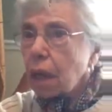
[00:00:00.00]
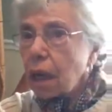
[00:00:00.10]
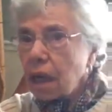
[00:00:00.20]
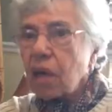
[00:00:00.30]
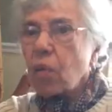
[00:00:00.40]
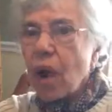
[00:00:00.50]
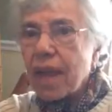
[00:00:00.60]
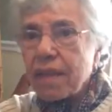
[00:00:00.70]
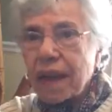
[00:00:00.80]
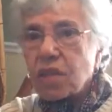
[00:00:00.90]
And in a
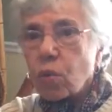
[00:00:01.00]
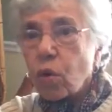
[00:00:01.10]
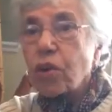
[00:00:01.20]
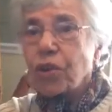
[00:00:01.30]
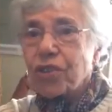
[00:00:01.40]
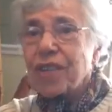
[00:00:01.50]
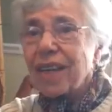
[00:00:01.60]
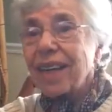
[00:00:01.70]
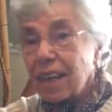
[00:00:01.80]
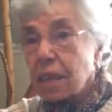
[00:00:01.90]
way, that's
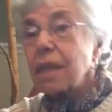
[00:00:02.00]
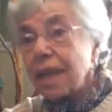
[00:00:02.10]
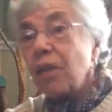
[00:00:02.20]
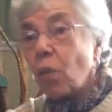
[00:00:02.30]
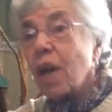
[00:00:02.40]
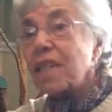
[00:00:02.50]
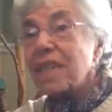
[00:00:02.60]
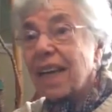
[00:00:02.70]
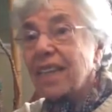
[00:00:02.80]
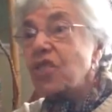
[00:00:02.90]
worse in a, in one
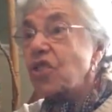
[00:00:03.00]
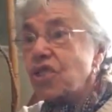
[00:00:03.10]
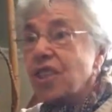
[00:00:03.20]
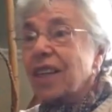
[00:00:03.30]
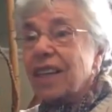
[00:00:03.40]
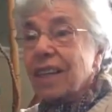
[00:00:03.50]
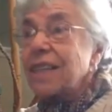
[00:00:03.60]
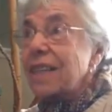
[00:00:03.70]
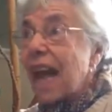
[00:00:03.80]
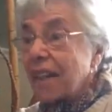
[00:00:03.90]
sense because
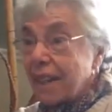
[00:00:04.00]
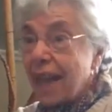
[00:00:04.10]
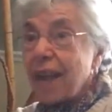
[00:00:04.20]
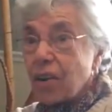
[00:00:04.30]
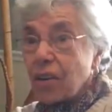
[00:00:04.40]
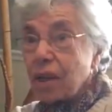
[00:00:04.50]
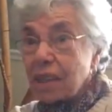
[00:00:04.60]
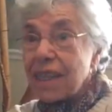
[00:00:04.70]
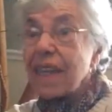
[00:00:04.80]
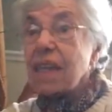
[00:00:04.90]
it's not there;
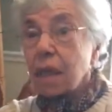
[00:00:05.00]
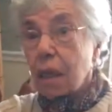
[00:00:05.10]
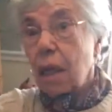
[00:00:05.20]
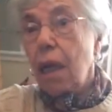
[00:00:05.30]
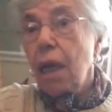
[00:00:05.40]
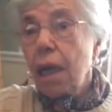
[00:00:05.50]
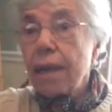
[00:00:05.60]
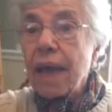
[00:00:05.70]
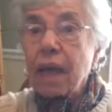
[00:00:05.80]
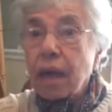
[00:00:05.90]
it's right. hidden,
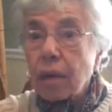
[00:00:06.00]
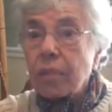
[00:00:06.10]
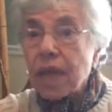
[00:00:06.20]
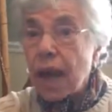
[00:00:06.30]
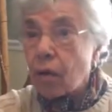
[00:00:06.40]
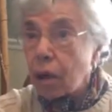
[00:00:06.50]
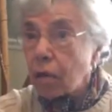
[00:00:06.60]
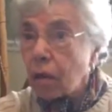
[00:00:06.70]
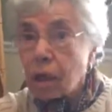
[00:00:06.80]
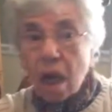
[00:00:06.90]
and then it comes out
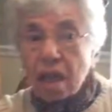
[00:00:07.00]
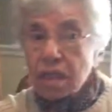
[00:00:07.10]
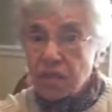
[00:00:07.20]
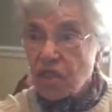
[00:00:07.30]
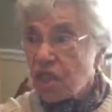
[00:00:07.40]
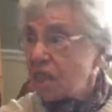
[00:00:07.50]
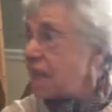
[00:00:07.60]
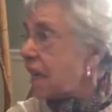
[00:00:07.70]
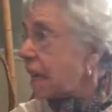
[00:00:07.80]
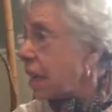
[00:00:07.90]
in all kinds of
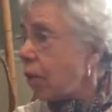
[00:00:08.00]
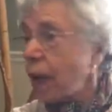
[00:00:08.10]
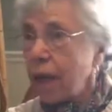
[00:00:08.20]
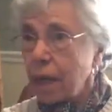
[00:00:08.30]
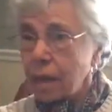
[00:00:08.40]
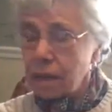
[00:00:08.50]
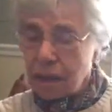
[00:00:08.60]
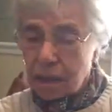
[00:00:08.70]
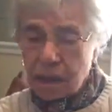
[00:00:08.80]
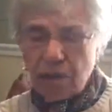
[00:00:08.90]
sneaky
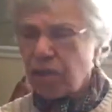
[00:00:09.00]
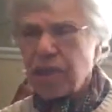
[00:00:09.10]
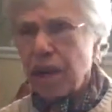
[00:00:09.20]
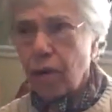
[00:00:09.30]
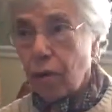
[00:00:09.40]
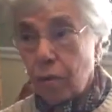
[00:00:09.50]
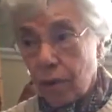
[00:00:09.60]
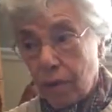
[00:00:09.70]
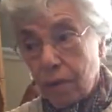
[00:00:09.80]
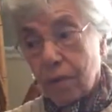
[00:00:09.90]
ways that are terrible.